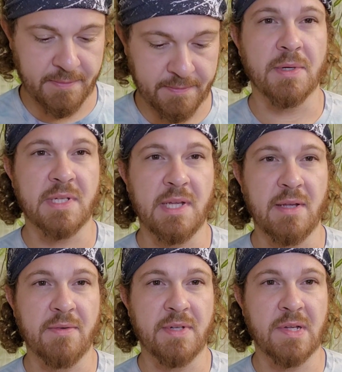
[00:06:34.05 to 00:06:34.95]
They
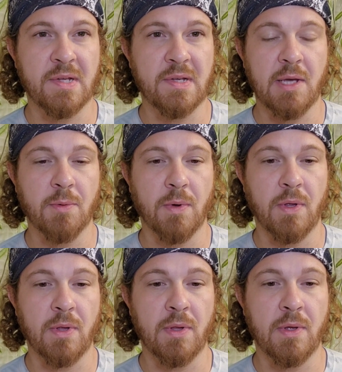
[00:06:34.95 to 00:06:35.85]
received
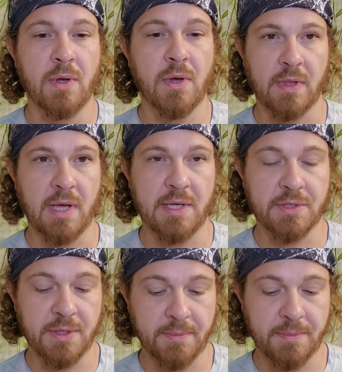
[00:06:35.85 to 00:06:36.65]
equal fertilizer.